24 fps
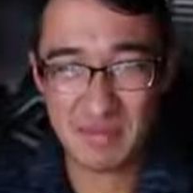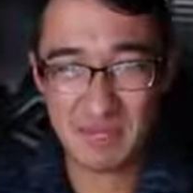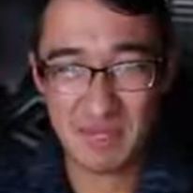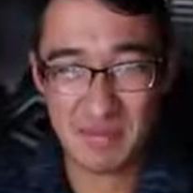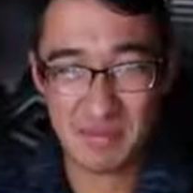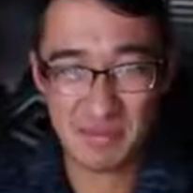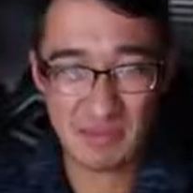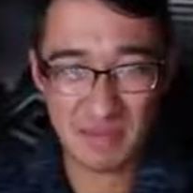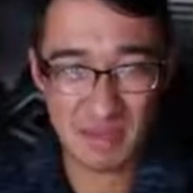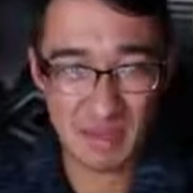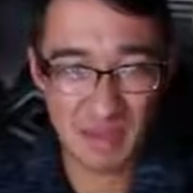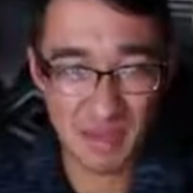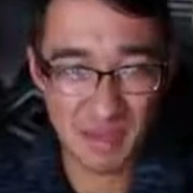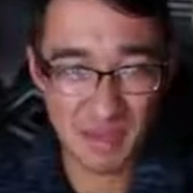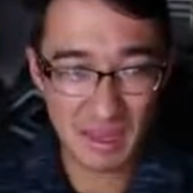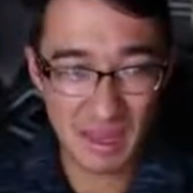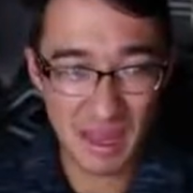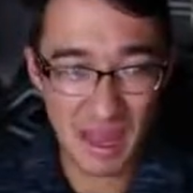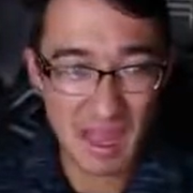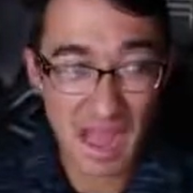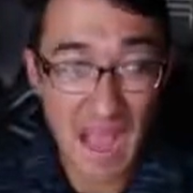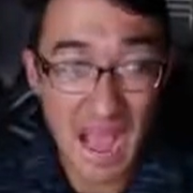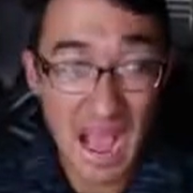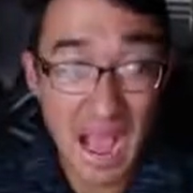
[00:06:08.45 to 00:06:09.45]
bid.
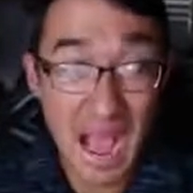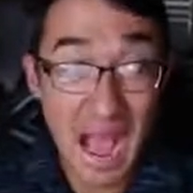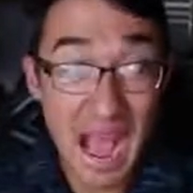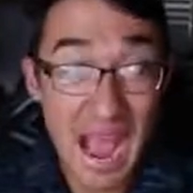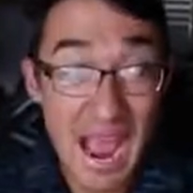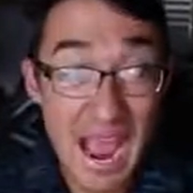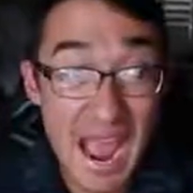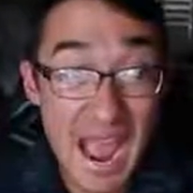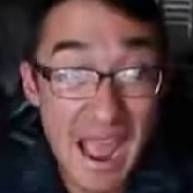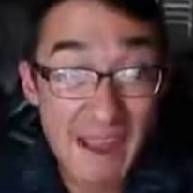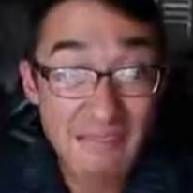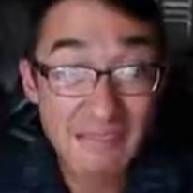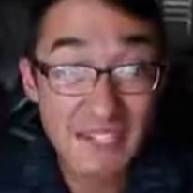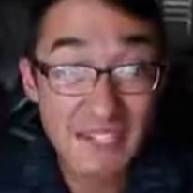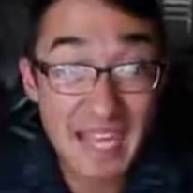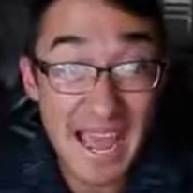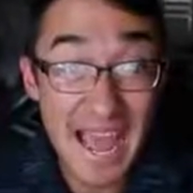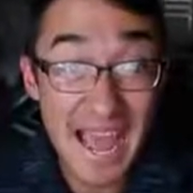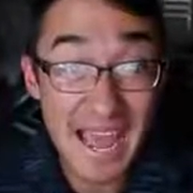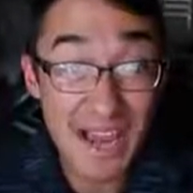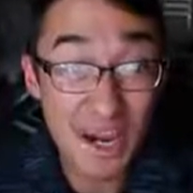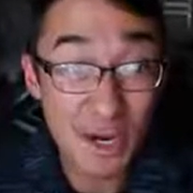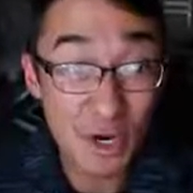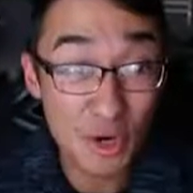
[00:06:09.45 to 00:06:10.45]
I have to
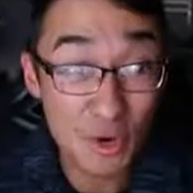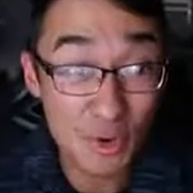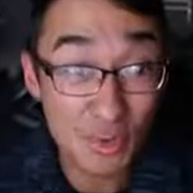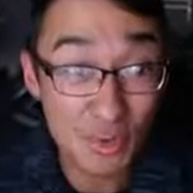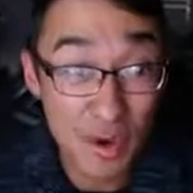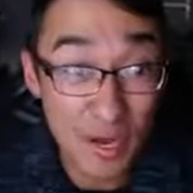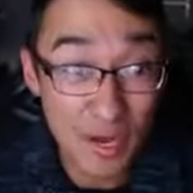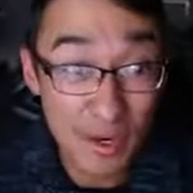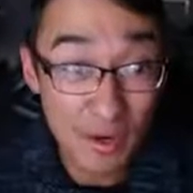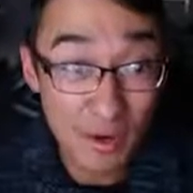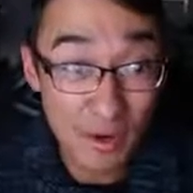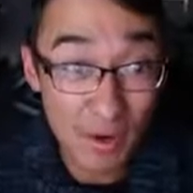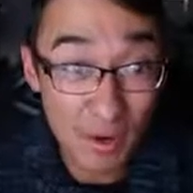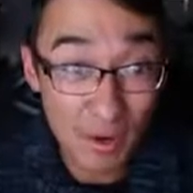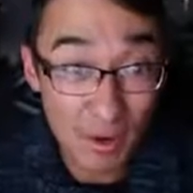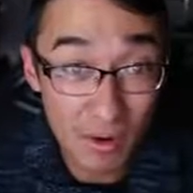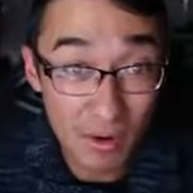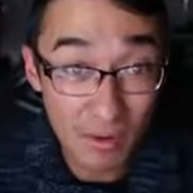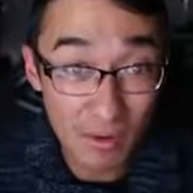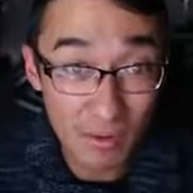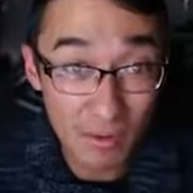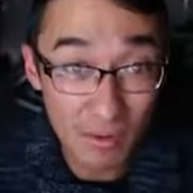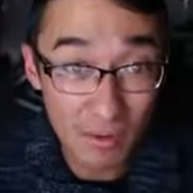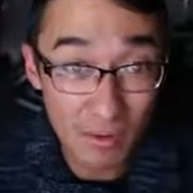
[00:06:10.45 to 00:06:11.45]
add a credit
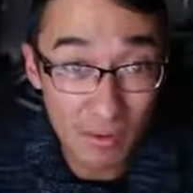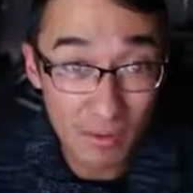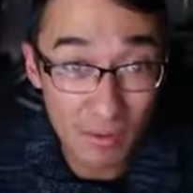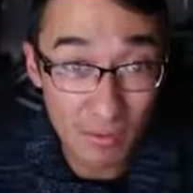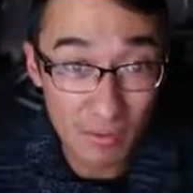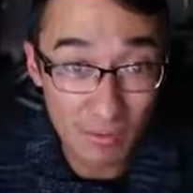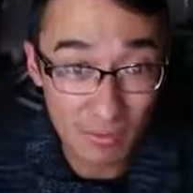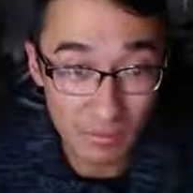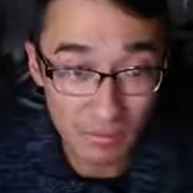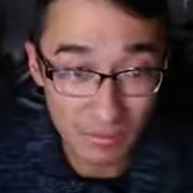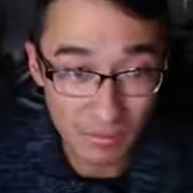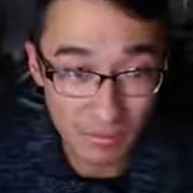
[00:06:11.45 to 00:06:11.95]
card? Oh